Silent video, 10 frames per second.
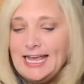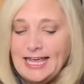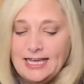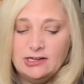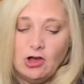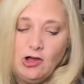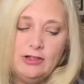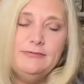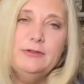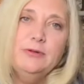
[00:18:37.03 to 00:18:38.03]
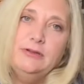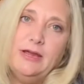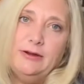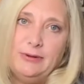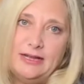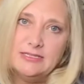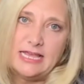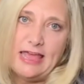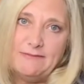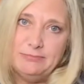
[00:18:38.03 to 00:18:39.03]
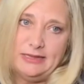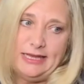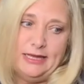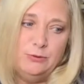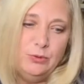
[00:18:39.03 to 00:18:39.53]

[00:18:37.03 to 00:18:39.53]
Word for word: And all of the Rick Rack rounds I have planned